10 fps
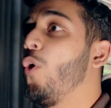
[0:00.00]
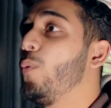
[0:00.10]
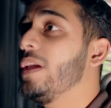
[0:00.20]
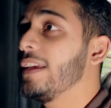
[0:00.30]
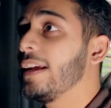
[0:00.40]

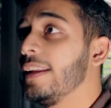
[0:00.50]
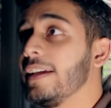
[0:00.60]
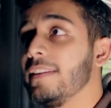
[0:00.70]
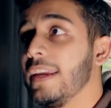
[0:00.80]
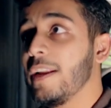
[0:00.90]
or we can
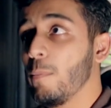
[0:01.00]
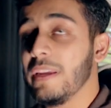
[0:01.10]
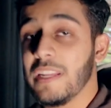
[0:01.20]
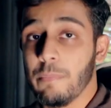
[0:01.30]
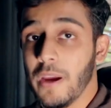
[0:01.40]
click it in our
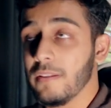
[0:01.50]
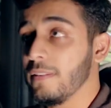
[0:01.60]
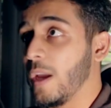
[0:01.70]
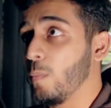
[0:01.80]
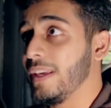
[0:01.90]
media
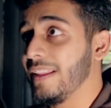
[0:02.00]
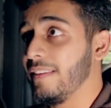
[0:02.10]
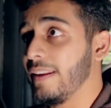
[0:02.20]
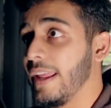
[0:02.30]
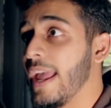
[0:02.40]
panel and we
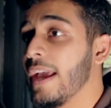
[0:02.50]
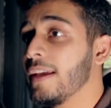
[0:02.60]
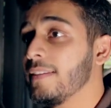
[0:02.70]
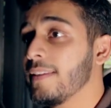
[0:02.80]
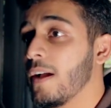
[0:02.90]
can
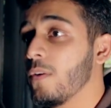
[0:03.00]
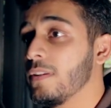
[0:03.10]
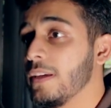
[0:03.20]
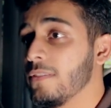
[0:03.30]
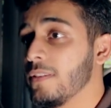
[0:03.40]
drag it
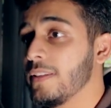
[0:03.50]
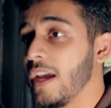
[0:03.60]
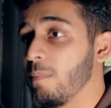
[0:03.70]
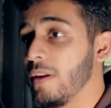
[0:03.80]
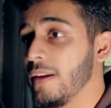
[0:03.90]
down into the
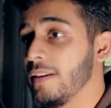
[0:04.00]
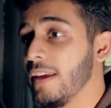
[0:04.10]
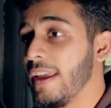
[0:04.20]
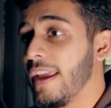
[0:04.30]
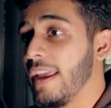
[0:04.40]
timeline,
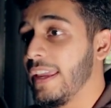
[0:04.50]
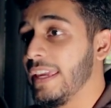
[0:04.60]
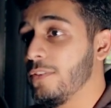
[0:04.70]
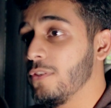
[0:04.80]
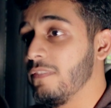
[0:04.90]

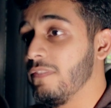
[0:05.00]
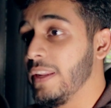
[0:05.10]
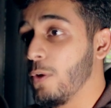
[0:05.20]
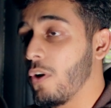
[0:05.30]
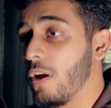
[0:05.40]
into the
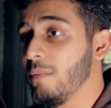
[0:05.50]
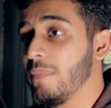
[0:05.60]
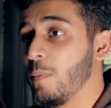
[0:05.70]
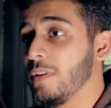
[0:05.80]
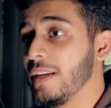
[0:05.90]
video
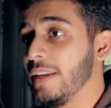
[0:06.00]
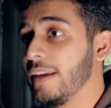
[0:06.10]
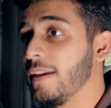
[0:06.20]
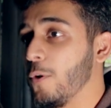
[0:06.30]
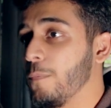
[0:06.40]
column, and we can
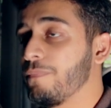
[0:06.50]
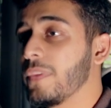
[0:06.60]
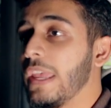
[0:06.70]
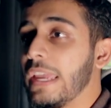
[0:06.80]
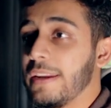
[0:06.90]
let go.
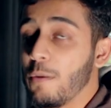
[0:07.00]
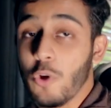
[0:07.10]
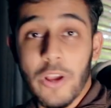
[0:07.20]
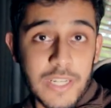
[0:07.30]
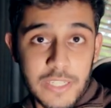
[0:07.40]
Now I'm
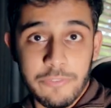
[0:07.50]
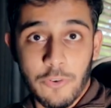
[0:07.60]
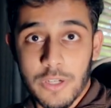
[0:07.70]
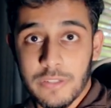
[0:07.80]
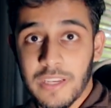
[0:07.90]
going really
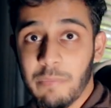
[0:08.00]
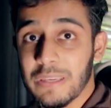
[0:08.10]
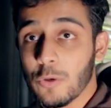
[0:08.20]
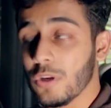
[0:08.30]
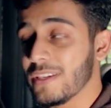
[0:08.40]
fast here
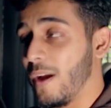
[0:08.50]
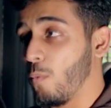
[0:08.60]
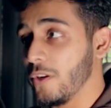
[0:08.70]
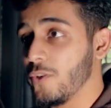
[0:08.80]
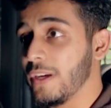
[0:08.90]
because I
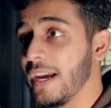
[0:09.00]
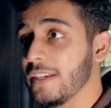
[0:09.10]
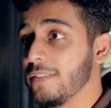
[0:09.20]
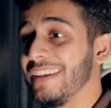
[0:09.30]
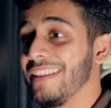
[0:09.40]
want you
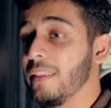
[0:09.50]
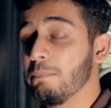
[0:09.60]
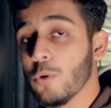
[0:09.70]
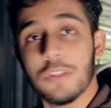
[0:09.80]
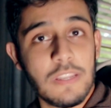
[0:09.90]
guys to get the
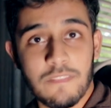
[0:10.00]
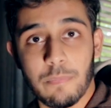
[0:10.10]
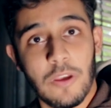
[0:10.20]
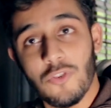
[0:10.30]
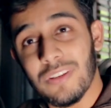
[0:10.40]
most
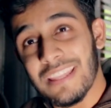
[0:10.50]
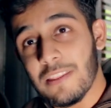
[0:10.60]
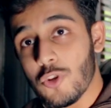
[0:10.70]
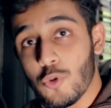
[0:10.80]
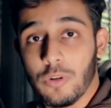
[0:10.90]
information
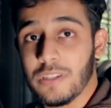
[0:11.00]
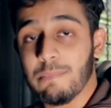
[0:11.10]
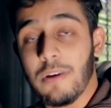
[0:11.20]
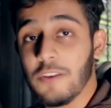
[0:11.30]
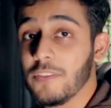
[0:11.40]
in the shortest
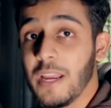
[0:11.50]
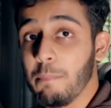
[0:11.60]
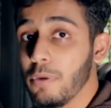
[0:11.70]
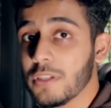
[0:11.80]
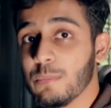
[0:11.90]
amount of
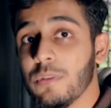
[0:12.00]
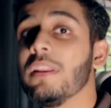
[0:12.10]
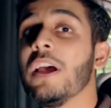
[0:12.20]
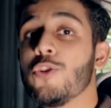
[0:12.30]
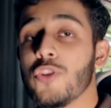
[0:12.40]
time
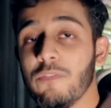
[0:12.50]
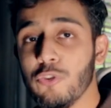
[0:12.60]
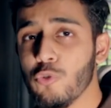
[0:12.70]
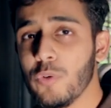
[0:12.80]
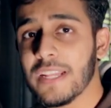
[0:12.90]
possible. So if you
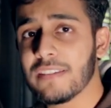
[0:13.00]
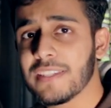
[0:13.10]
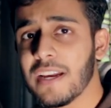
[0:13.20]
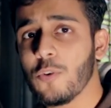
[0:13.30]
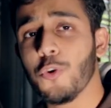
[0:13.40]
do get
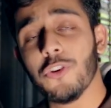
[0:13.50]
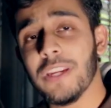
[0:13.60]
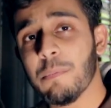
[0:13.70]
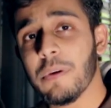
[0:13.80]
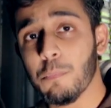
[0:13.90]
stuck or you
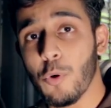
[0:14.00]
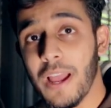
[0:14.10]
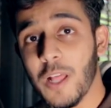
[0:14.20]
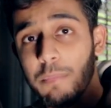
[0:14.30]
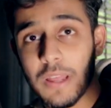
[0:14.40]
need a bit more
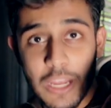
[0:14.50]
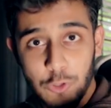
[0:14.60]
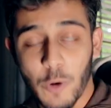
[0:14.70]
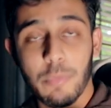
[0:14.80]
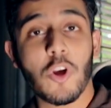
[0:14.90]
help,
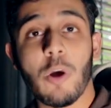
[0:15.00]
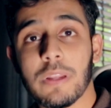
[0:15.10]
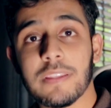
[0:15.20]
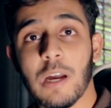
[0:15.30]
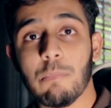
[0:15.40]
drop a
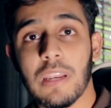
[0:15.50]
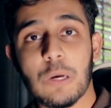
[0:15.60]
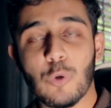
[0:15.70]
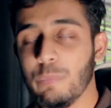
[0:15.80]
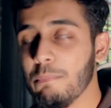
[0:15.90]
comment down
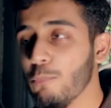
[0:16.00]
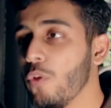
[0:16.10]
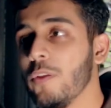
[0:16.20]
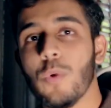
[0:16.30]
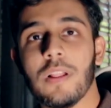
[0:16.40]
below. We'll be
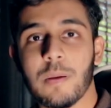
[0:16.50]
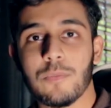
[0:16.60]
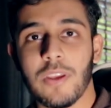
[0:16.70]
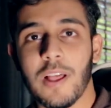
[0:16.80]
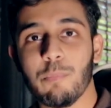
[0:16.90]
more than
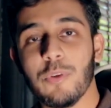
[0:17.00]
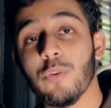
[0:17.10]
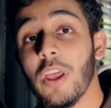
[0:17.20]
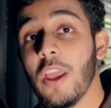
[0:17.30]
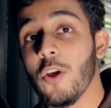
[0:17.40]
welcome to help
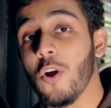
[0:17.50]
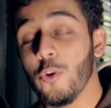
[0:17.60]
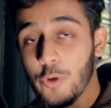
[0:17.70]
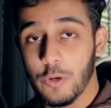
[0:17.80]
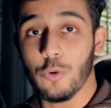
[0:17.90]
you.
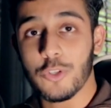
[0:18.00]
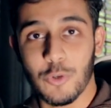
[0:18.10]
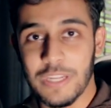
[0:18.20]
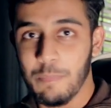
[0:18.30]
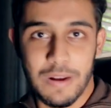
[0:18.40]
Or you can
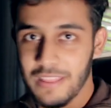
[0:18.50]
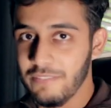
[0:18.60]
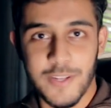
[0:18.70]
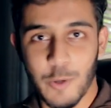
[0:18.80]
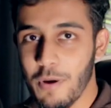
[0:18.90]
also replay the
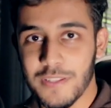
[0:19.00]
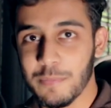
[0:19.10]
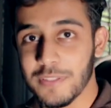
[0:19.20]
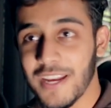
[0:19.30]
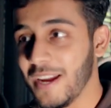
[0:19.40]
video
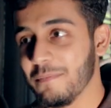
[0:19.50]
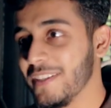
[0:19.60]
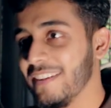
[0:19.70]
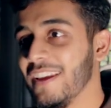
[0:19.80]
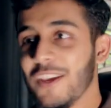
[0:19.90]
multiple
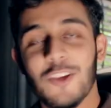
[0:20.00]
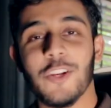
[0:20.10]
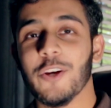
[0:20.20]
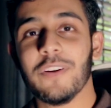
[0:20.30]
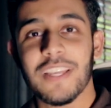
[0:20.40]
times and
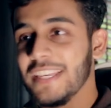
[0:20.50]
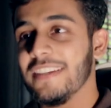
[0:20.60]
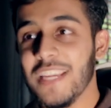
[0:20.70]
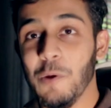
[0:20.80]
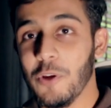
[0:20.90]

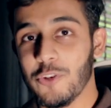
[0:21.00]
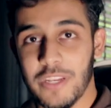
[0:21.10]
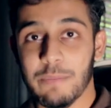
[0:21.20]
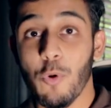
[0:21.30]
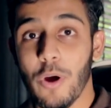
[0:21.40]
see what you
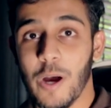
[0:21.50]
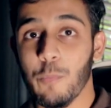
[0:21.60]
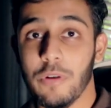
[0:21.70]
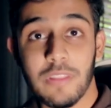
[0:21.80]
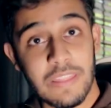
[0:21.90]
need more
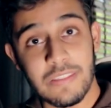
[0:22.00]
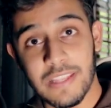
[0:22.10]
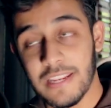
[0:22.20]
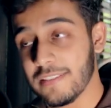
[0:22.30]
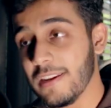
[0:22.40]
help with, and then
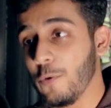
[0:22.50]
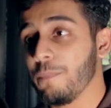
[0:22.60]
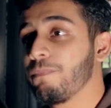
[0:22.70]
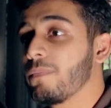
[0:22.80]
let us know.